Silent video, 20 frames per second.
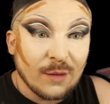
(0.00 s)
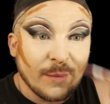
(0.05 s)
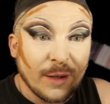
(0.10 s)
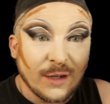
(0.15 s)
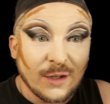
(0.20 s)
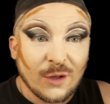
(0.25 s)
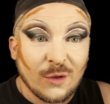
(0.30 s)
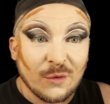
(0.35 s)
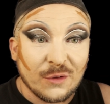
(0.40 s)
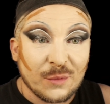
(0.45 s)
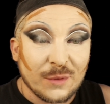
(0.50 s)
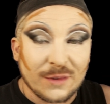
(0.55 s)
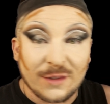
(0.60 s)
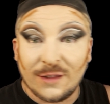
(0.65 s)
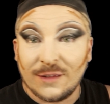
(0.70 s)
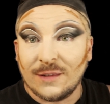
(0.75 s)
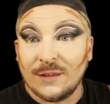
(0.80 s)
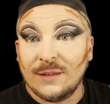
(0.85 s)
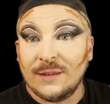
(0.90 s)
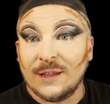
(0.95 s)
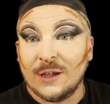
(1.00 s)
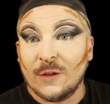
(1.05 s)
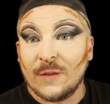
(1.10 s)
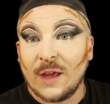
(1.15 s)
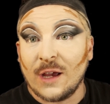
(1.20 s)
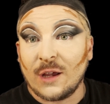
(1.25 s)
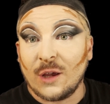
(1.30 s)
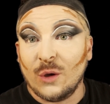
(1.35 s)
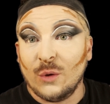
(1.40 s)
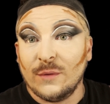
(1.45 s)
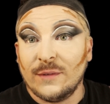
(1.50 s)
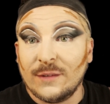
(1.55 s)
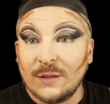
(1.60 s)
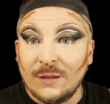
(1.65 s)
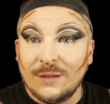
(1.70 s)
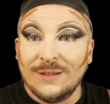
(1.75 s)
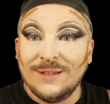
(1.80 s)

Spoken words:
my nose with this and see how that goes.